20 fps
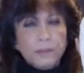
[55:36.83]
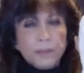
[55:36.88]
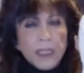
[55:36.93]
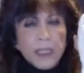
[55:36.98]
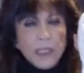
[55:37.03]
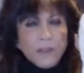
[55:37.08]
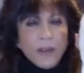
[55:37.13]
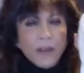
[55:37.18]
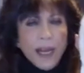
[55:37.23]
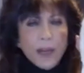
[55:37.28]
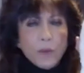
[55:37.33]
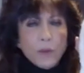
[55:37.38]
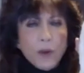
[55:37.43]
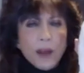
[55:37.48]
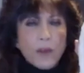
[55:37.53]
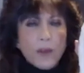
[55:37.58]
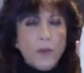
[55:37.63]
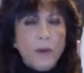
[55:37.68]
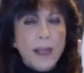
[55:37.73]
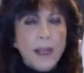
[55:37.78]

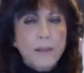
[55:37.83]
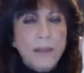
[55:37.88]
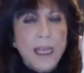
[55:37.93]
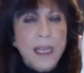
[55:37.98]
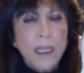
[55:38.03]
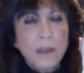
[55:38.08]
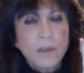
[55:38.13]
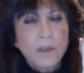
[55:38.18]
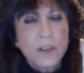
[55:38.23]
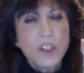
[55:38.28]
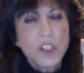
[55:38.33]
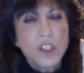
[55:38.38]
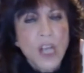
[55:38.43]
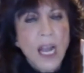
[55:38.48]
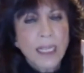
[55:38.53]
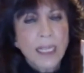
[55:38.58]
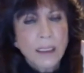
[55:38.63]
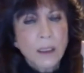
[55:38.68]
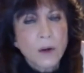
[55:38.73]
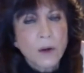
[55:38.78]
whether I make a
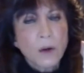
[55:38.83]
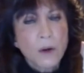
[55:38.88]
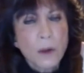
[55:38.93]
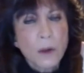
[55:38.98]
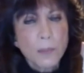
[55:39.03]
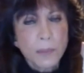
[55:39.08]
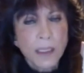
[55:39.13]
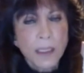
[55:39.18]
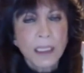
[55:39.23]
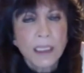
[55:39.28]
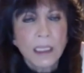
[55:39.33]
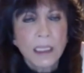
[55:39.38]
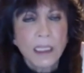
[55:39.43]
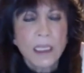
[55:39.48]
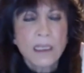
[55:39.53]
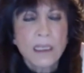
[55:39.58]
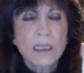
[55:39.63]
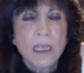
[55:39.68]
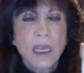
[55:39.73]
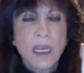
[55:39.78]
vagina or a
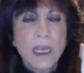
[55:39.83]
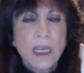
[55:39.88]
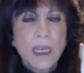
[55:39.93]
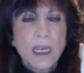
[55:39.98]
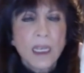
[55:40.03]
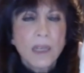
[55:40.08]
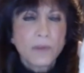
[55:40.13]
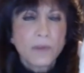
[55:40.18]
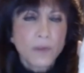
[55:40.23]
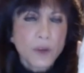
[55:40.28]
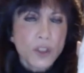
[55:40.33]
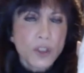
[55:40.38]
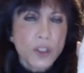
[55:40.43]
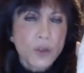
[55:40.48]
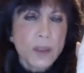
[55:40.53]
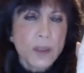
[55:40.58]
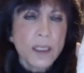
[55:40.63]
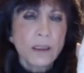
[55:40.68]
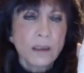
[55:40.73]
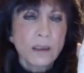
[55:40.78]
penis, if we're
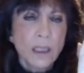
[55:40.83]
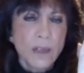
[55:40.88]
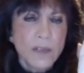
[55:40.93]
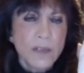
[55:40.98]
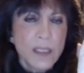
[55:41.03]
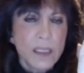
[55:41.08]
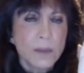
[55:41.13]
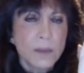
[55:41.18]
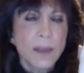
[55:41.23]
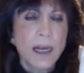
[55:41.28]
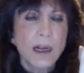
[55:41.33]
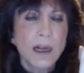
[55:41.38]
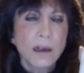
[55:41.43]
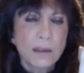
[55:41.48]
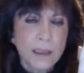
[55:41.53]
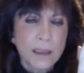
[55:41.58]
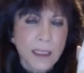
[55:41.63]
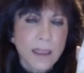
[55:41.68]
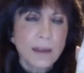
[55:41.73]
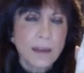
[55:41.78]
doing love
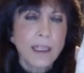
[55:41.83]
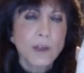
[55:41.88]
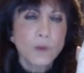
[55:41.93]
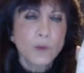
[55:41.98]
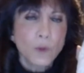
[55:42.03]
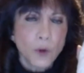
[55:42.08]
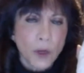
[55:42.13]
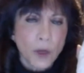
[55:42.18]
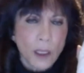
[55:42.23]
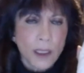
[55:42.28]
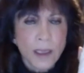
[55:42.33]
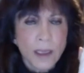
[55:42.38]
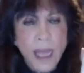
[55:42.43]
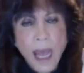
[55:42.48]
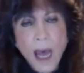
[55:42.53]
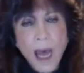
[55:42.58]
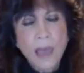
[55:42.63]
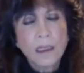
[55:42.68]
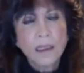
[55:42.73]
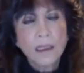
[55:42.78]
spells, then work
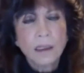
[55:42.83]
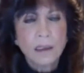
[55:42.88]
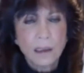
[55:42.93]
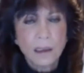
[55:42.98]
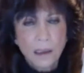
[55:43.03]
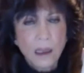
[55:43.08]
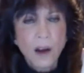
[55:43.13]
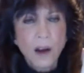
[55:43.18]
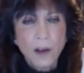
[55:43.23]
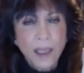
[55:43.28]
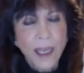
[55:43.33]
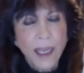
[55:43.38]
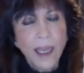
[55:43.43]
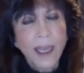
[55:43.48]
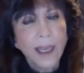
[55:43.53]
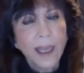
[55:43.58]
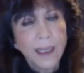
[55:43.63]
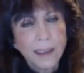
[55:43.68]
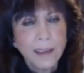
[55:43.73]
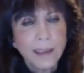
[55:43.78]
that.
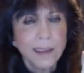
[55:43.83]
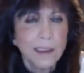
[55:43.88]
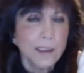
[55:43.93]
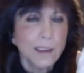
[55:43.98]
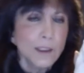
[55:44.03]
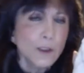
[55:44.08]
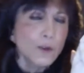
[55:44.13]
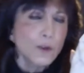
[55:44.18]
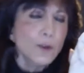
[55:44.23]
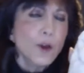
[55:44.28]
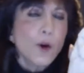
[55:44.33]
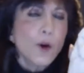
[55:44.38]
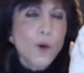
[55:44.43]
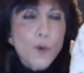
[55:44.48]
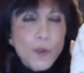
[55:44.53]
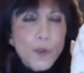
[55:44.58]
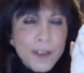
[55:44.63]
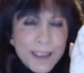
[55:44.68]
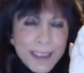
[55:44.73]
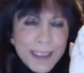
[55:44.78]
Okay.
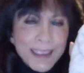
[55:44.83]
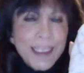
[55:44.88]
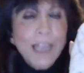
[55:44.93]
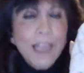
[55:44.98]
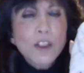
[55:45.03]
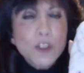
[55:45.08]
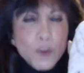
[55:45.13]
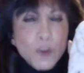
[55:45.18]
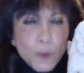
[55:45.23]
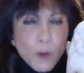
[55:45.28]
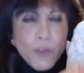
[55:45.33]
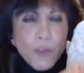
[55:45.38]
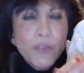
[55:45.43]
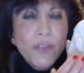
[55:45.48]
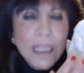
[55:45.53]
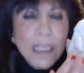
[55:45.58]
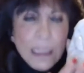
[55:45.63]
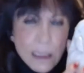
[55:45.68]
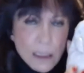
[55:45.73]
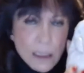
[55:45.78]
The
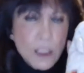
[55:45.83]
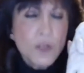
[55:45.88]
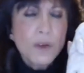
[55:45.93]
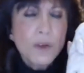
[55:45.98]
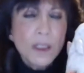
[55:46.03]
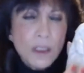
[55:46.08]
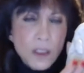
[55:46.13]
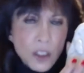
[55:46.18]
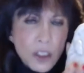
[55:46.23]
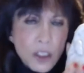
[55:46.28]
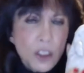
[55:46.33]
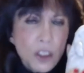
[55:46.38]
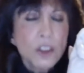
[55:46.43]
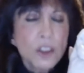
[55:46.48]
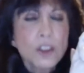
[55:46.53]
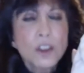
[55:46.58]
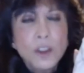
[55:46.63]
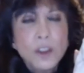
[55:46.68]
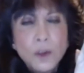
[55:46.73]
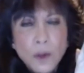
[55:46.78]
sexual things you can
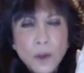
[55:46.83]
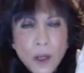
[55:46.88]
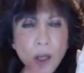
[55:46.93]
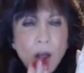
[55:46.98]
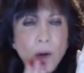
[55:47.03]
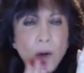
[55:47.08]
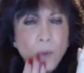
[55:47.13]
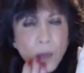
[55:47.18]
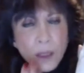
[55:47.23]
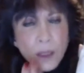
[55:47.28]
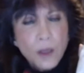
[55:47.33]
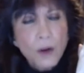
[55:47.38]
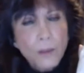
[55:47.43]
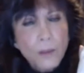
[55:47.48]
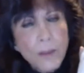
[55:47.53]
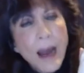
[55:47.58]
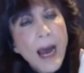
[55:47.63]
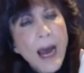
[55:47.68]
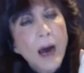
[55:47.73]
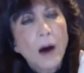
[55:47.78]
do with
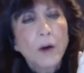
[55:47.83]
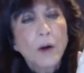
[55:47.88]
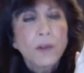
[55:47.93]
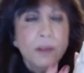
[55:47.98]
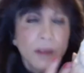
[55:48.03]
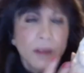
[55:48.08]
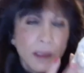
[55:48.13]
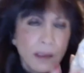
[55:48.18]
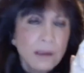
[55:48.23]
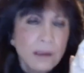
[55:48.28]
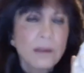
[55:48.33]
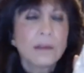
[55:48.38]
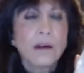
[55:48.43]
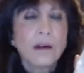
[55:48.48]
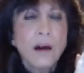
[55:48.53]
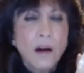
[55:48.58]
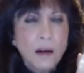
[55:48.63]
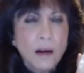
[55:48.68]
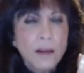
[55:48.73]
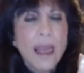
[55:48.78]
your mouth
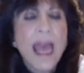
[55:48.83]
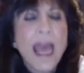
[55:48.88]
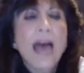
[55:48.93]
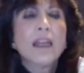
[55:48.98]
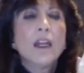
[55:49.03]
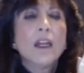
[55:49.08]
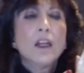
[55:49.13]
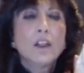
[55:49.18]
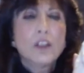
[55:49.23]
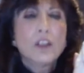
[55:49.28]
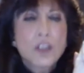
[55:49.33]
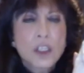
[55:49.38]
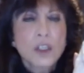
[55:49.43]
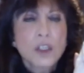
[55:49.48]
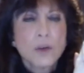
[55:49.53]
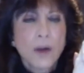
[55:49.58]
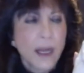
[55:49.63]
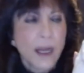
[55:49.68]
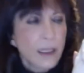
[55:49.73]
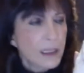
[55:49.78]
and all that,
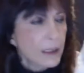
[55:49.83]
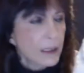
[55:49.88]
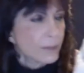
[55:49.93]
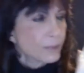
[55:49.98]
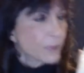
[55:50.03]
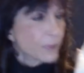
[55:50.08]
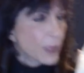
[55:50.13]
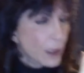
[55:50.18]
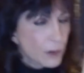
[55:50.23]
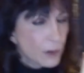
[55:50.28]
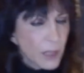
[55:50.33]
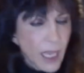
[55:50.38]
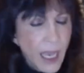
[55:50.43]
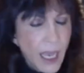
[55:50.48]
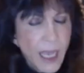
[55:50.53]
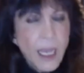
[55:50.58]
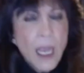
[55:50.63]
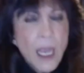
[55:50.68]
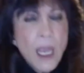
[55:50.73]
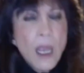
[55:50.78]
do it.
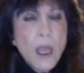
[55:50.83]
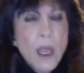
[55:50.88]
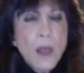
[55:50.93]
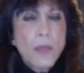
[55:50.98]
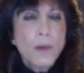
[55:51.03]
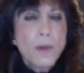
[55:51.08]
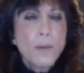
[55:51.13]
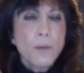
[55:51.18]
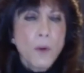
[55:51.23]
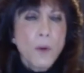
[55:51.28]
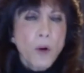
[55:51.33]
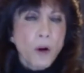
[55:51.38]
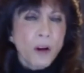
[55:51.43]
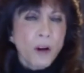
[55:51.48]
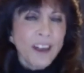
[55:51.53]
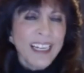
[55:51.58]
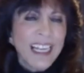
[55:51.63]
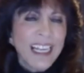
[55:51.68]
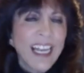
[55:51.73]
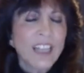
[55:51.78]
Okay. The
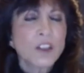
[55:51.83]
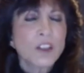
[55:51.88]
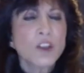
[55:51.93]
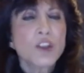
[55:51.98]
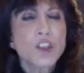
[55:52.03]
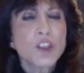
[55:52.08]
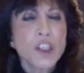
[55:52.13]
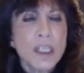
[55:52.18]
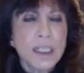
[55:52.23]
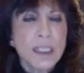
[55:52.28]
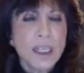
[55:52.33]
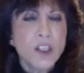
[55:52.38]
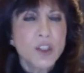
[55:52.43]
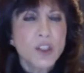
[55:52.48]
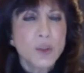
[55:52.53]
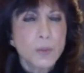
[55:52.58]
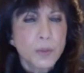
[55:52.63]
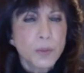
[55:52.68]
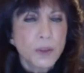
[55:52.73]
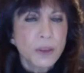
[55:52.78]
more energy
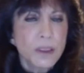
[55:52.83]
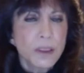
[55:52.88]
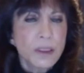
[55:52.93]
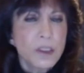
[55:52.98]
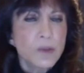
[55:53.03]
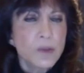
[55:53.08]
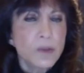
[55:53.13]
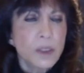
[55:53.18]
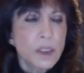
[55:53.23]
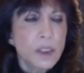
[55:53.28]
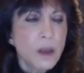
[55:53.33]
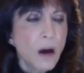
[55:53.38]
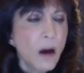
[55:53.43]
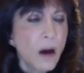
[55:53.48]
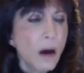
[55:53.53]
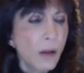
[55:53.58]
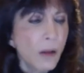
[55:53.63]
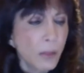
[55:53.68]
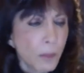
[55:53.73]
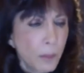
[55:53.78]
that you put into a
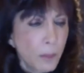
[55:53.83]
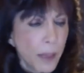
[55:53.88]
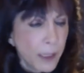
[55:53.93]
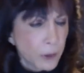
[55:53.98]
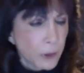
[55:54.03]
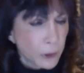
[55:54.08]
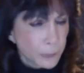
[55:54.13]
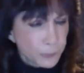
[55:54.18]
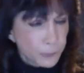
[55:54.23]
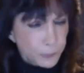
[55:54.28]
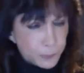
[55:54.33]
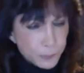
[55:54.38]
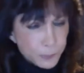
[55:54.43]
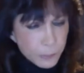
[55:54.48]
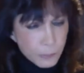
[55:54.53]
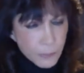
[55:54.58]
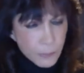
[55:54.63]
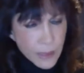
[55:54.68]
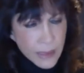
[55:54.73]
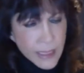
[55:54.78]
doll, the better.
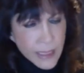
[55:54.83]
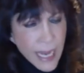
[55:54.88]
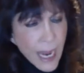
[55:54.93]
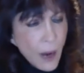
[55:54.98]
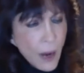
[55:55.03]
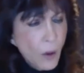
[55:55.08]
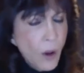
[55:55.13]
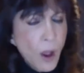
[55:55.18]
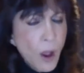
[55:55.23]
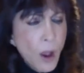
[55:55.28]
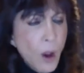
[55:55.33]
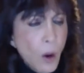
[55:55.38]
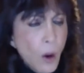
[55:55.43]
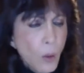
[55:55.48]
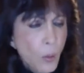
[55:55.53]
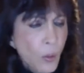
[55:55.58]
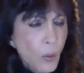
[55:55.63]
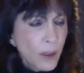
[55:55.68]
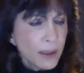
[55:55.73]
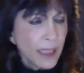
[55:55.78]
Now,
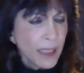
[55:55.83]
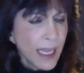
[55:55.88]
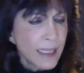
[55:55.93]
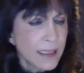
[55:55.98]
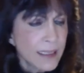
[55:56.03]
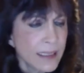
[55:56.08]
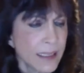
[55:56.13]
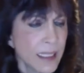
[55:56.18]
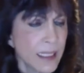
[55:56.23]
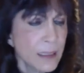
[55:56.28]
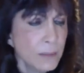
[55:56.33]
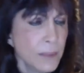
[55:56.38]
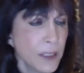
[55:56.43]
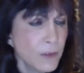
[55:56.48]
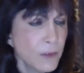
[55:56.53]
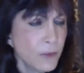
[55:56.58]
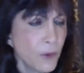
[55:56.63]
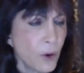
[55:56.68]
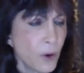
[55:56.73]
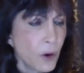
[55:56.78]
one last thing
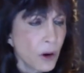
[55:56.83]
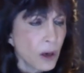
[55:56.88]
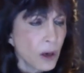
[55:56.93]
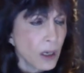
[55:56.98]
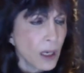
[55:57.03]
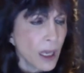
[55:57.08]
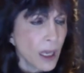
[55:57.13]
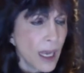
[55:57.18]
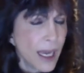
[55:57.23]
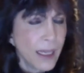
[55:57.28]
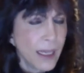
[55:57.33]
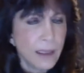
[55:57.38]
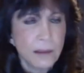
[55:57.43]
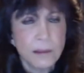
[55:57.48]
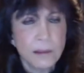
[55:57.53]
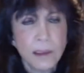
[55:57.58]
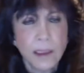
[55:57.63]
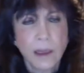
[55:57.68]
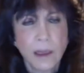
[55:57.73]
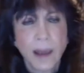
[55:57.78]
before
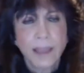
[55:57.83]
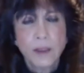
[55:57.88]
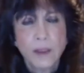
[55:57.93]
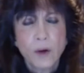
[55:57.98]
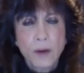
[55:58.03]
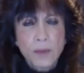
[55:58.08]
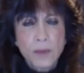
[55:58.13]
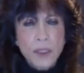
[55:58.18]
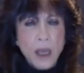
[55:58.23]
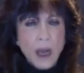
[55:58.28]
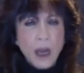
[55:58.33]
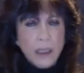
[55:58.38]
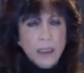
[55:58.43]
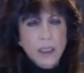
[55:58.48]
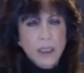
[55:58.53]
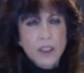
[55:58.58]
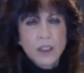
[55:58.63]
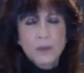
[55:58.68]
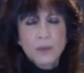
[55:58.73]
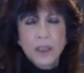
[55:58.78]
I know I'm
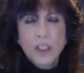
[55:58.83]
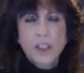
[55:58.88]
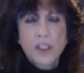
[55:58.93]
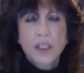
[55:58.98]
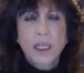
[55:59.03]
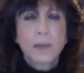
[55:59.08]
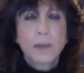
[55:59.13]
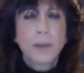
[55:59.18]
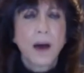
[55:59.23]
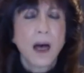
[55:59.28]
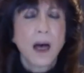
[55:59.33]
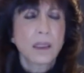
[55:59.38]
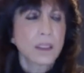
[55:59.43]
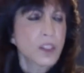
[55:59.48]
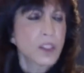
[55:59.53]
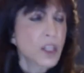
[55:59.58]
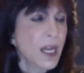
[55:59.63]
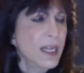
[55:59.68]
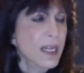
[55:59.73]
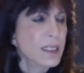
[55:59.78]
talking too much and I
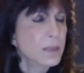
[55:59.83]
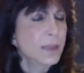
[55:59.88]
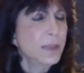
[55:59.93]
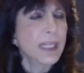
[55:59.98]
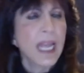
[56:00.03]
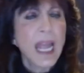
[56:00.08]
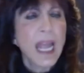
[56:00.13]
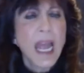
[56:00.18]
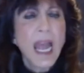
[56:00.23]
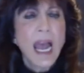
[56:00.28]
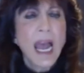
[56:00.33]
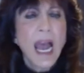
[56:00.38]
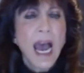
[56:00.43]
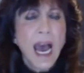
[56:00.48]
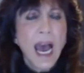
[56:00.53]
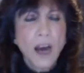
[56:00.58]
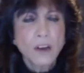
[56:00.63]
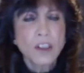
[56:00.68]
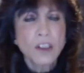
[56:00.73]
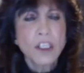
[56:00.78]
apologize, but
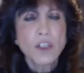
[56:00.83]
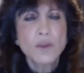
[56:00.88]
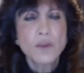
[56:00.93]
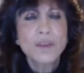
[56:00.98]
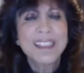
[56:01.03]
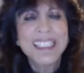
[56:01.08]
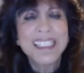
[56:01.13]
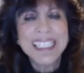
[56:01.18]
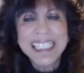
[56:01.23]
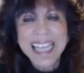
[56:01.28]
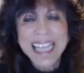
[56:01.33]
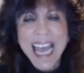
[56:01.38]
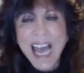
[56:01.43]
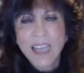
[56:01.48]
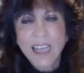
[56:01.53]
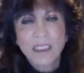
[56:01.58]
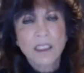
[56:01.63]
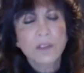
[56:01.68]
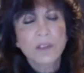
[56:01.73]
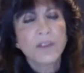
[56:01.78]
how do you
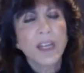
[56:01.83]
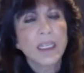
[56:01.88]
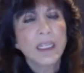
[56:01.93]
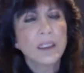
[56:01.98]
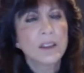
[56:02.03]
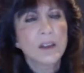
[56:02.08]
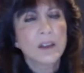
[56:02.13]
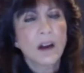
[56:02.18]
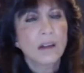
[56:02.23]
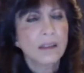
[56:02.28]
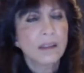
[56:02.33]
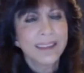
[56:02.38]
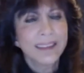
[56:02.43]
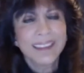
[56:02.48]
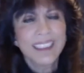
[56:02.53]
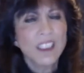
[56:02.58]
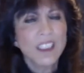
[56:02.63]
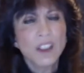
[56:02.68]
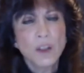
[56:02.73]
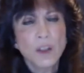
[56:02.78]
deactivate a doll?
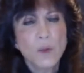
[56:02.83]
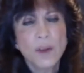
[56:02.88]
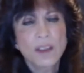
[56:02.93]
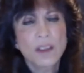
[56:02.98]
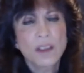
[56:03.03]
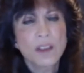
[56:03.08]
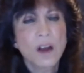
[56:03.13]
Let's say you don't want the